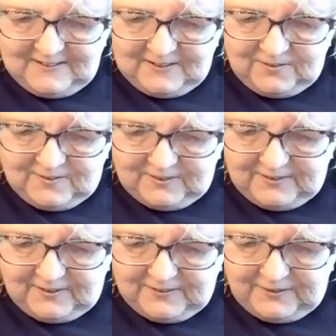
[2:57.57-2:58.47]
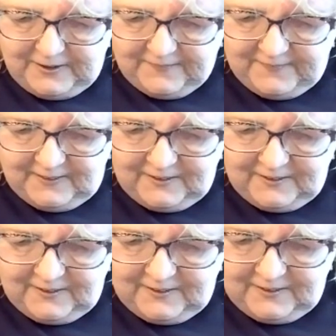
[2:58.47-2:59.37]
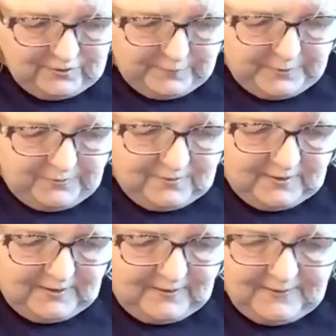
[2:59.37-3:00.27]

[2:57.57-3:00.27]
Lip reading: I still don't know how the ears are supposed to go.